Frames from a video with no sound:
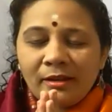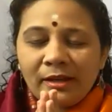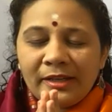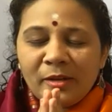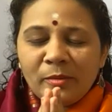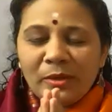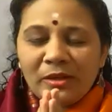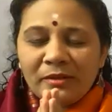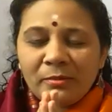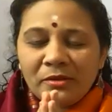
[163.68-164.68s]
at our
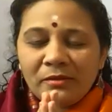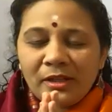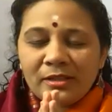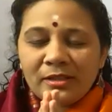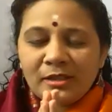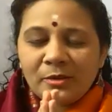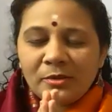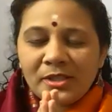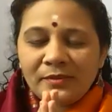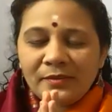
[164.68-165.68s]
beloved Bhagavan's
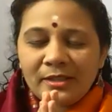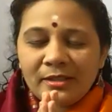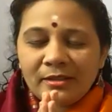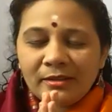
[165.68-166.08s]
lotus feet.